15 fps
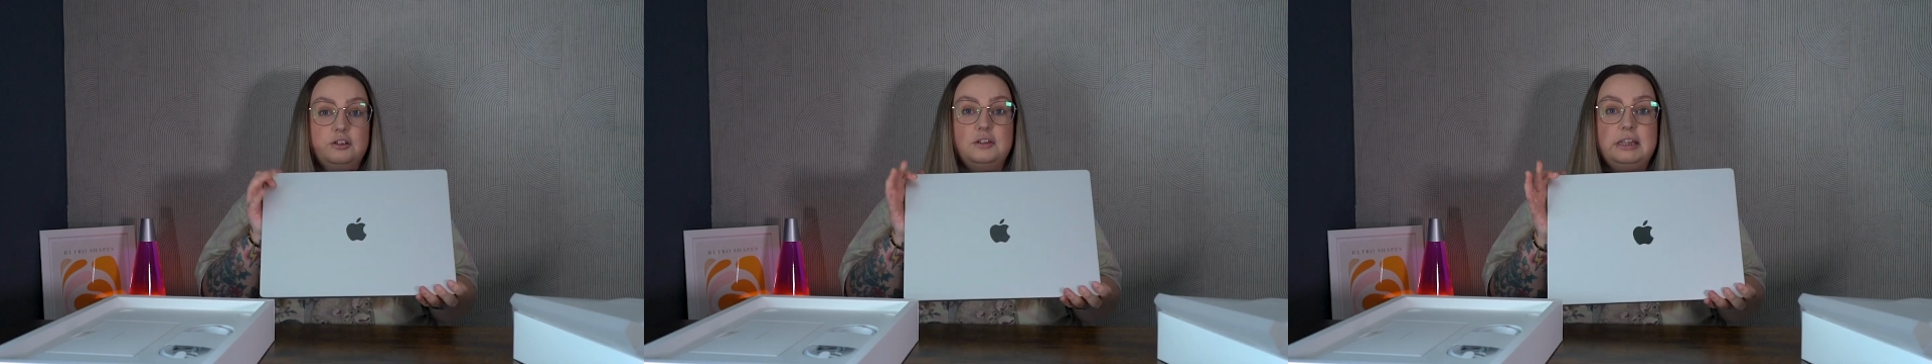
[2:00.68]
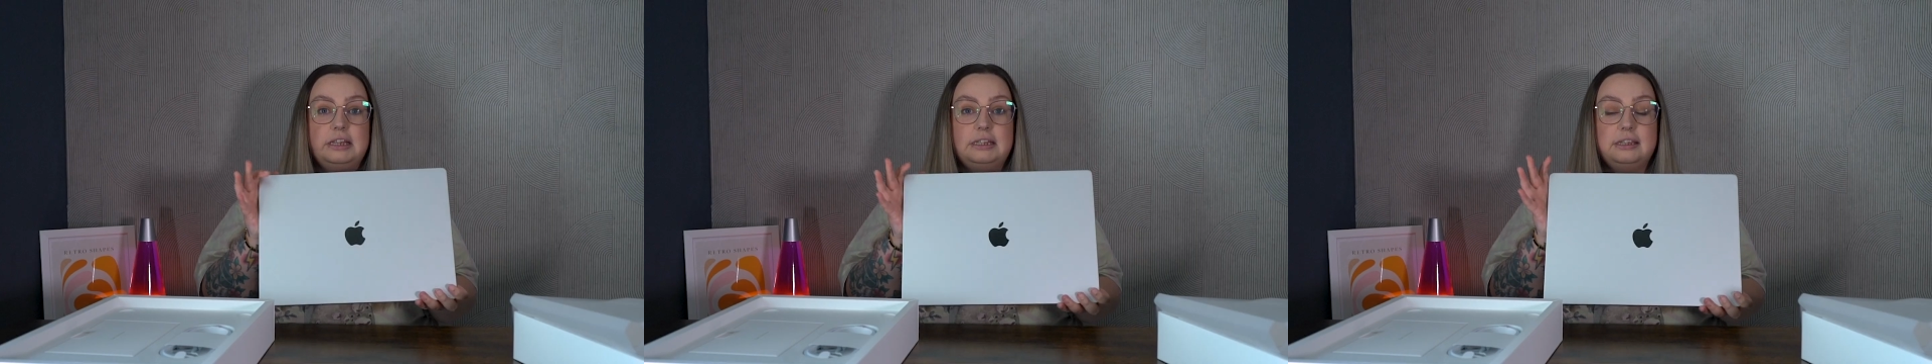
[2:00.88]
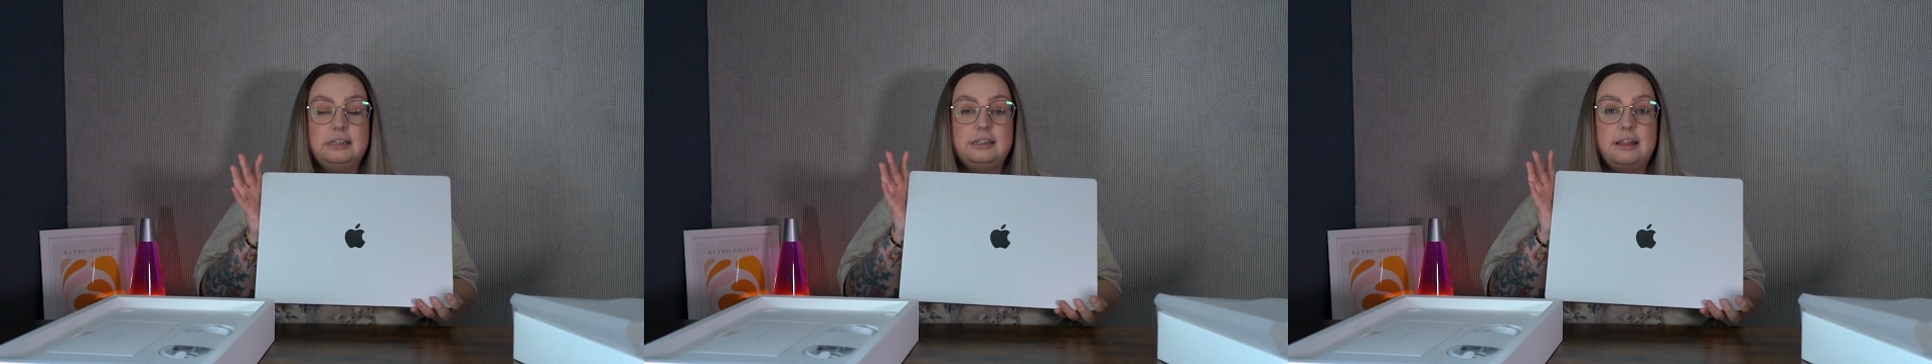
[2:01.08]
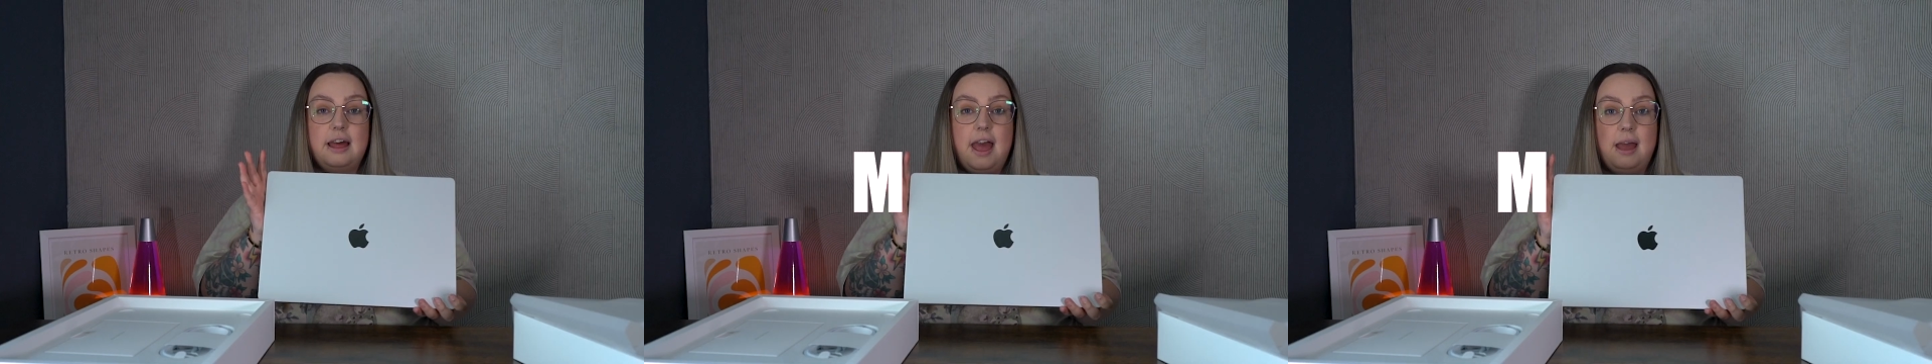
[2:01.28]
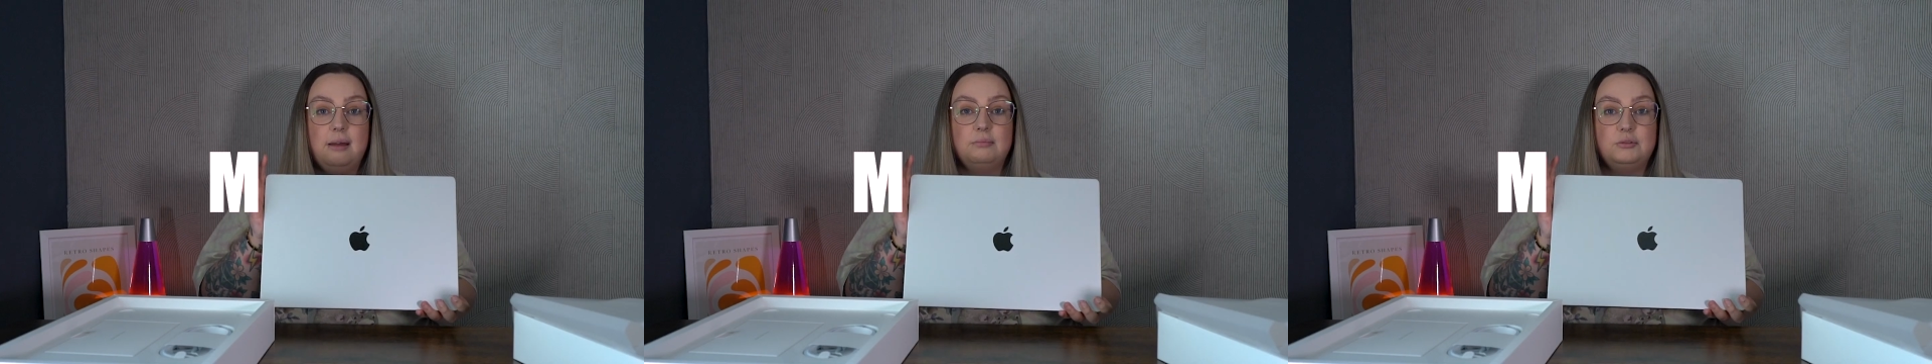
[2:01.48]
So this is the
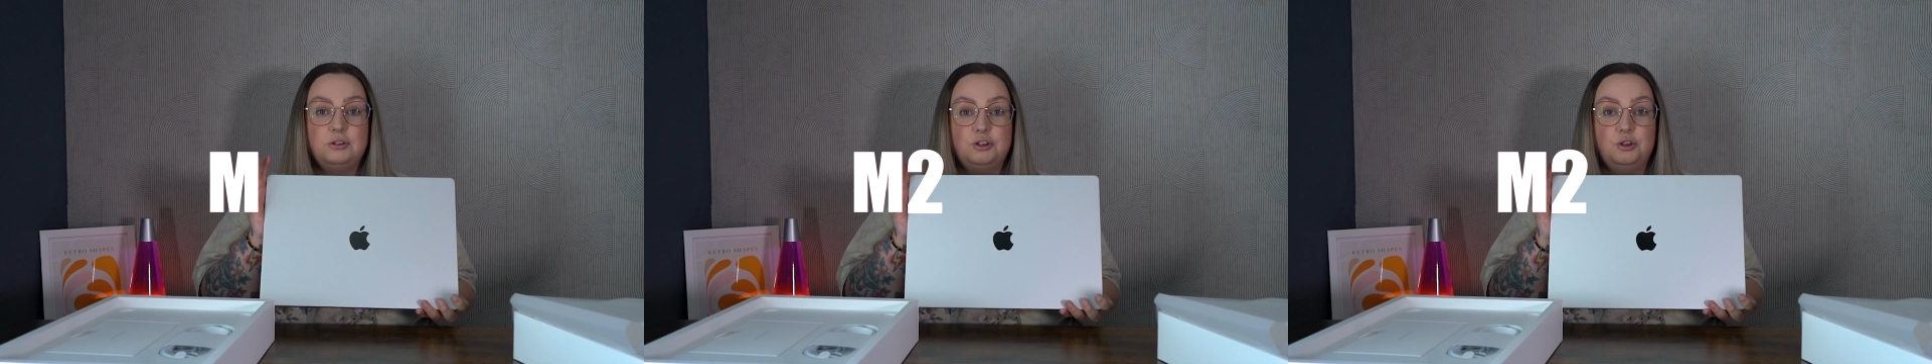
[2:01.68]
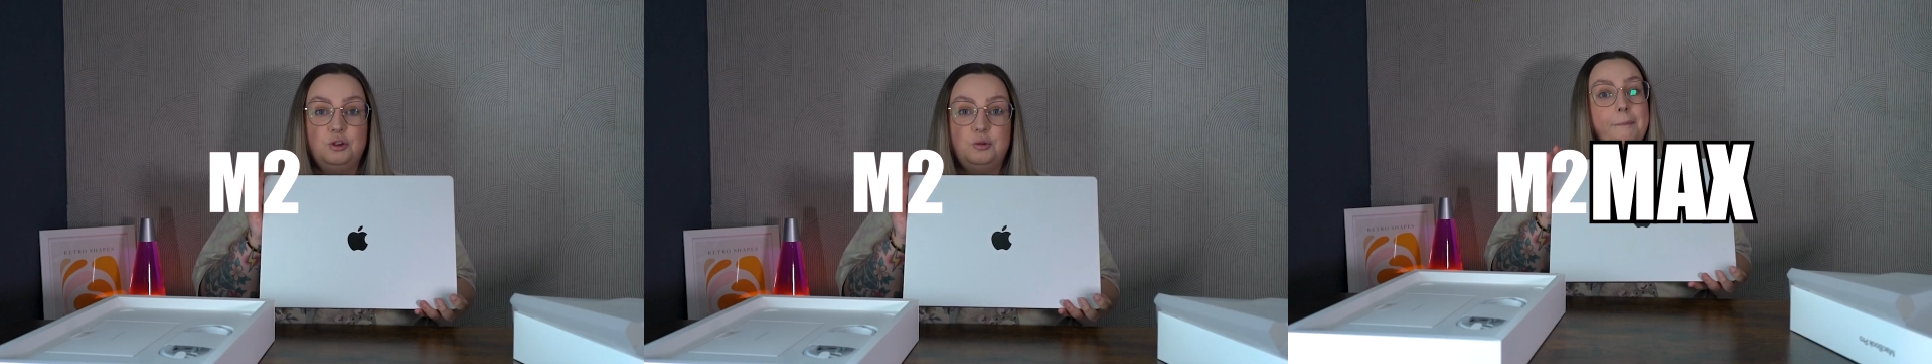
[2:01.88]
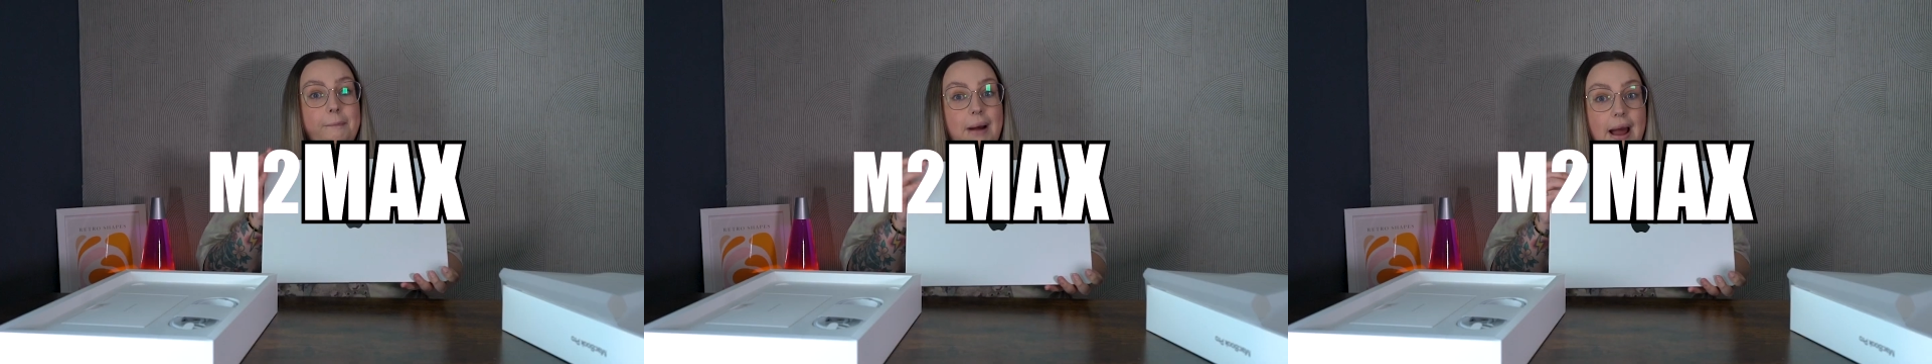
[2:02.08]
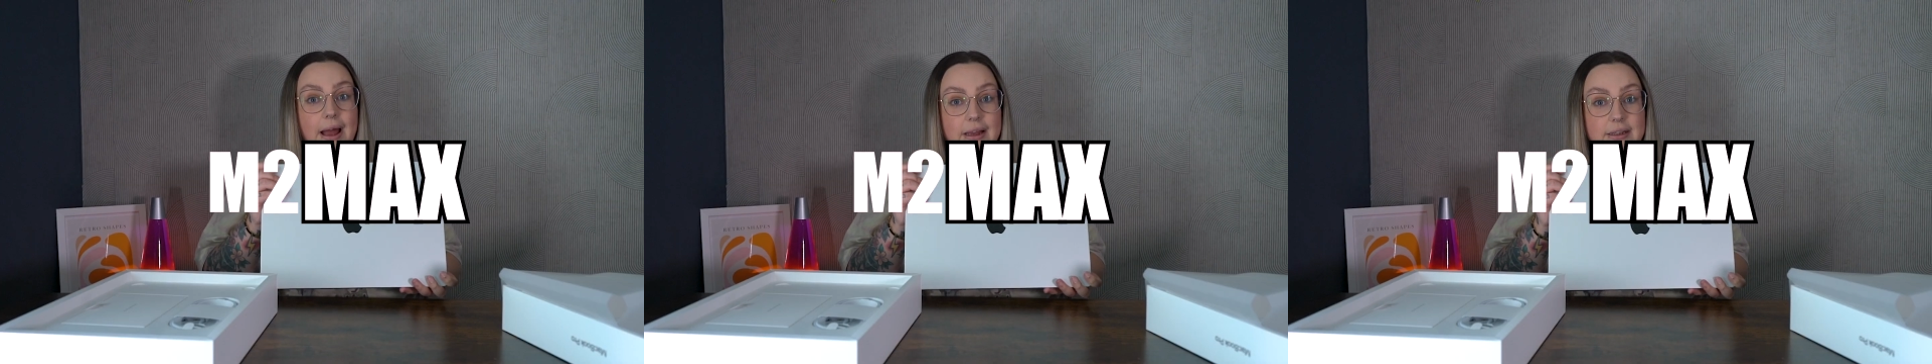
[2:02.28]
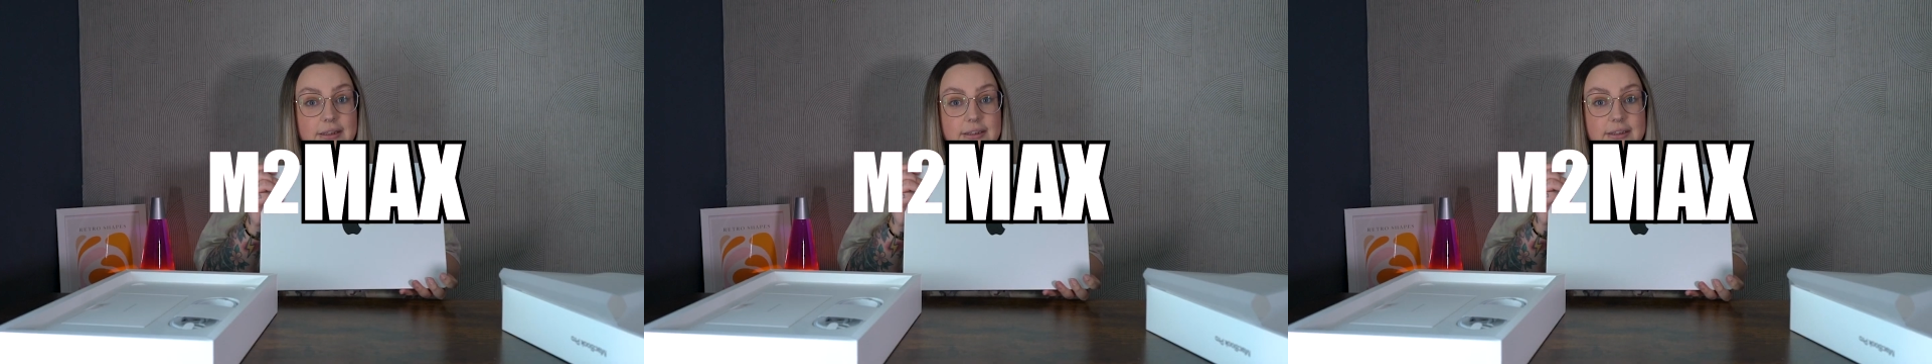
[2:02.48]
M2
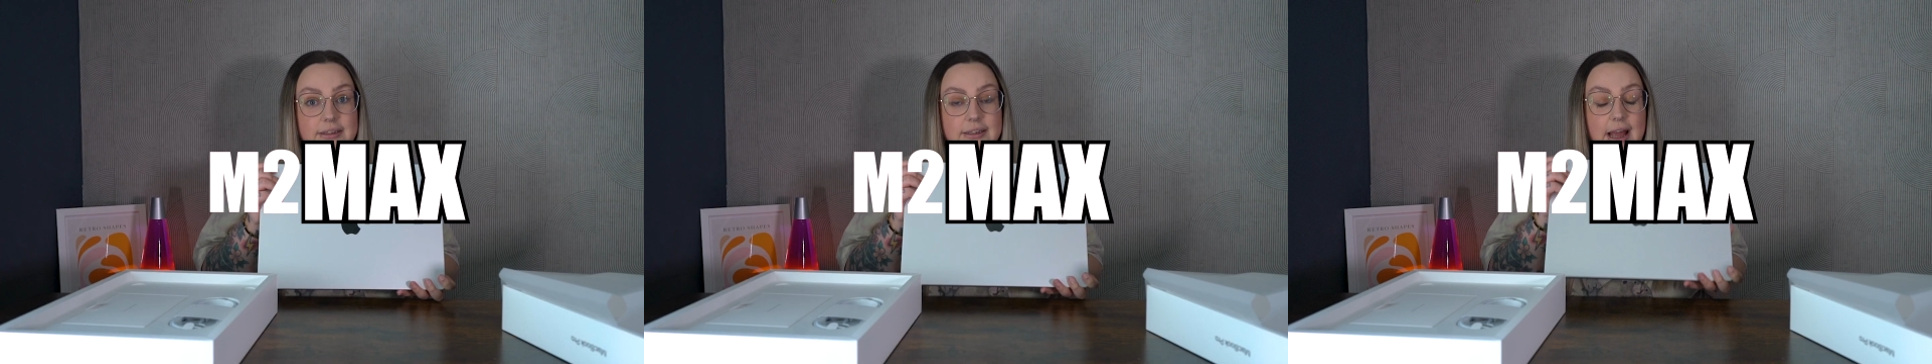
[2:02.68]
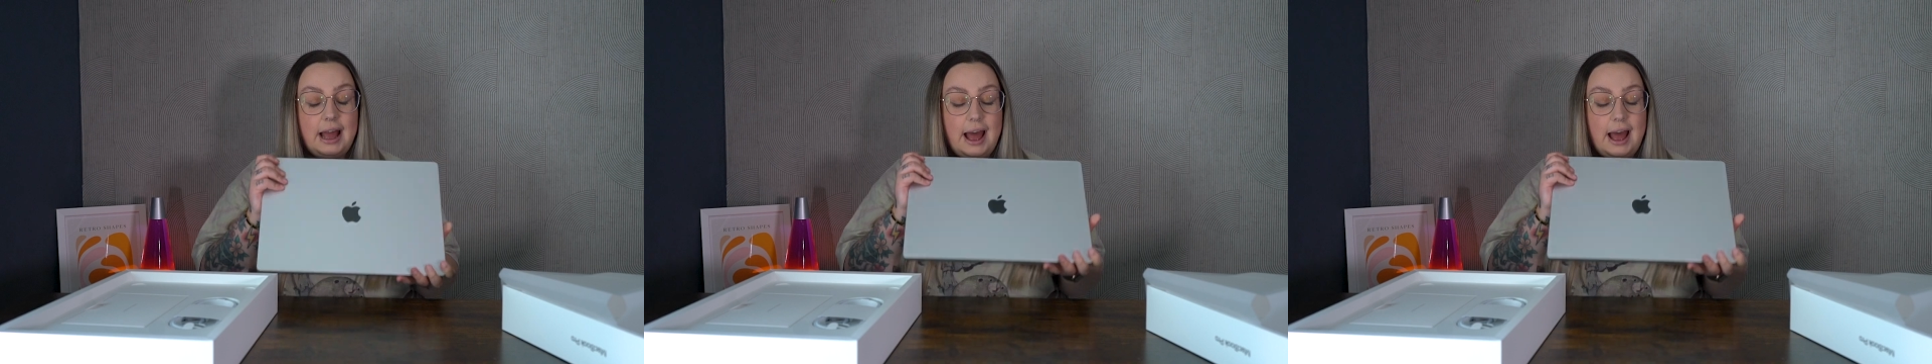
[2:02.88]
Max